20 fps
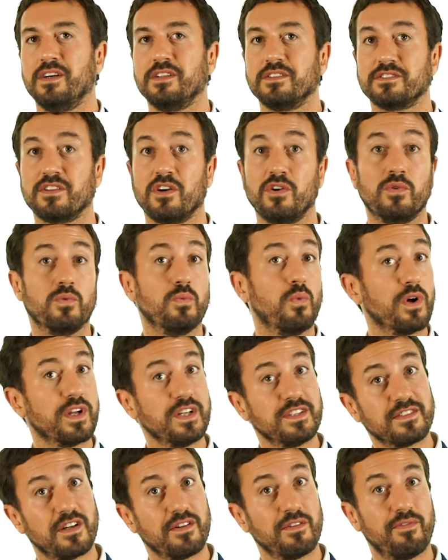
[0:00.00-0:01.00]
So, what
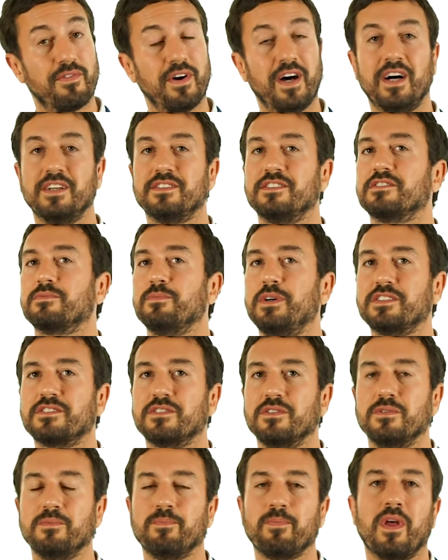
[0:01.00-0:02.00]
is unfair
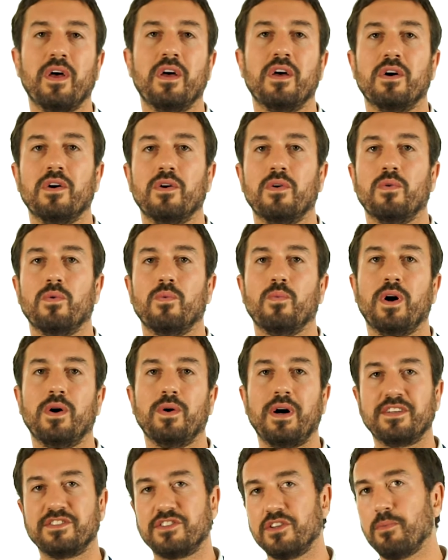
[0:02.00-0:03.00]
dismissal?
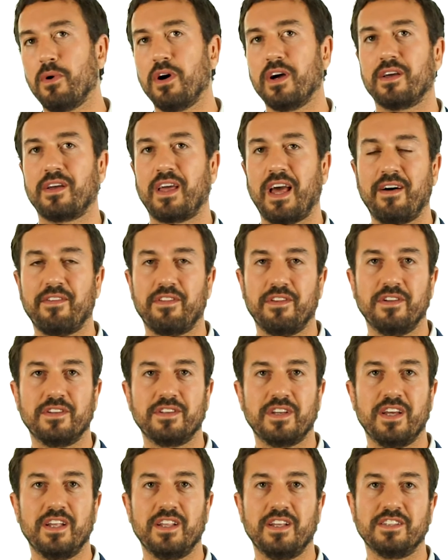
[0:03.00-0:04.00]
Well, as you might have gathered,
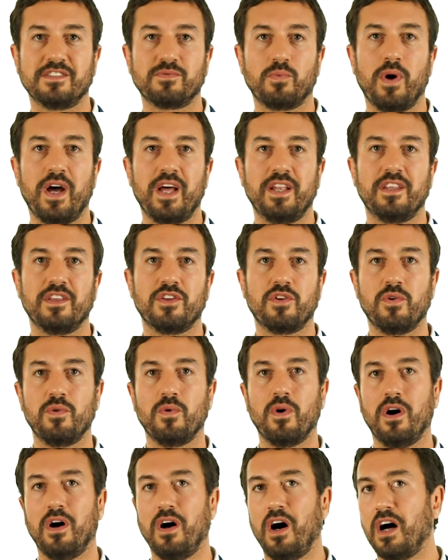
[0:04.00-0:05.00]
it is when
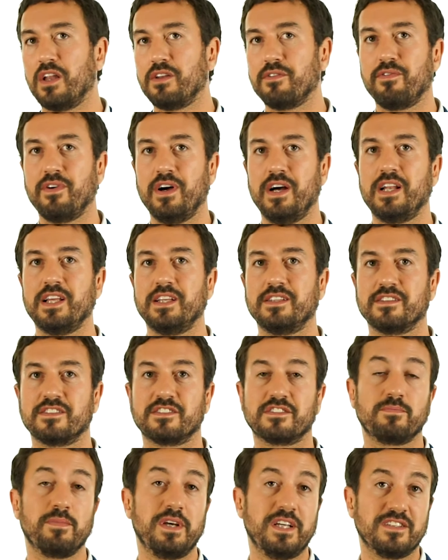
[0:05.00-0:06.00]
you are unfairly
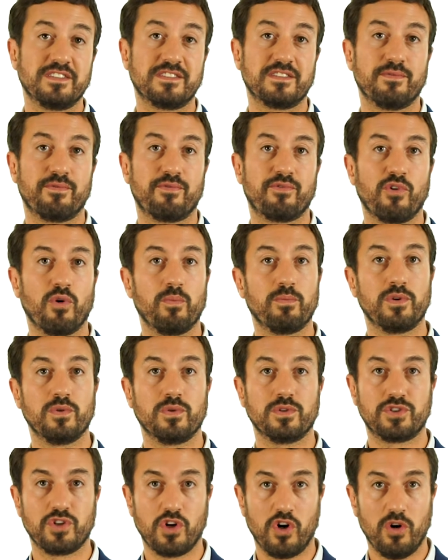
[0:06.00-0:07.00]
dismissed from
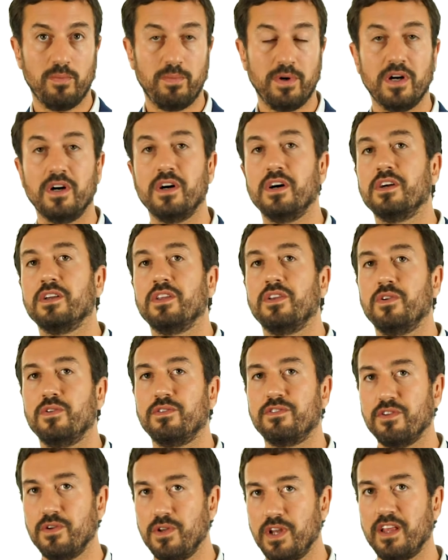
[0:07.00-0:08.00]
your job. You
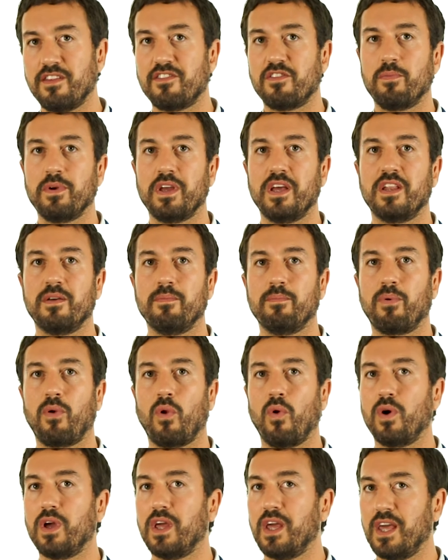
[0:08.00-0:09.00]
do need to be an
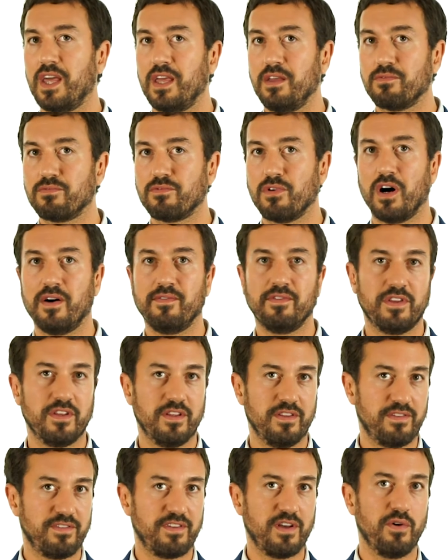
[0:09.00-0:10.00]
employee rather
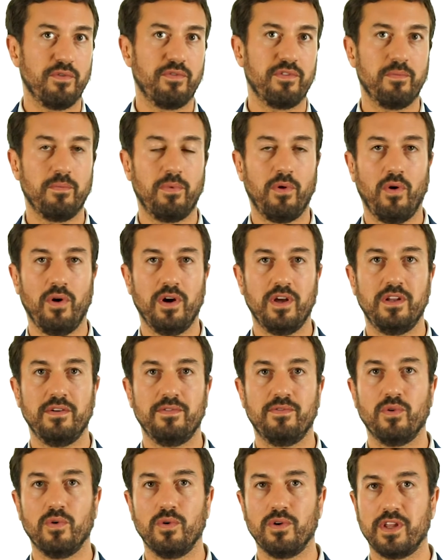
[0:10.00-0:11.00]
than self-employed
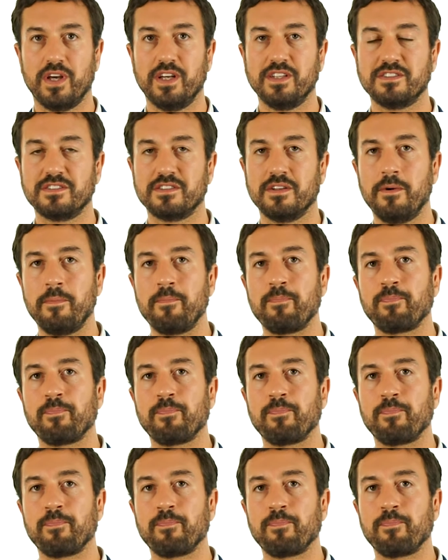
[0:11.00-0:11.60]
for this.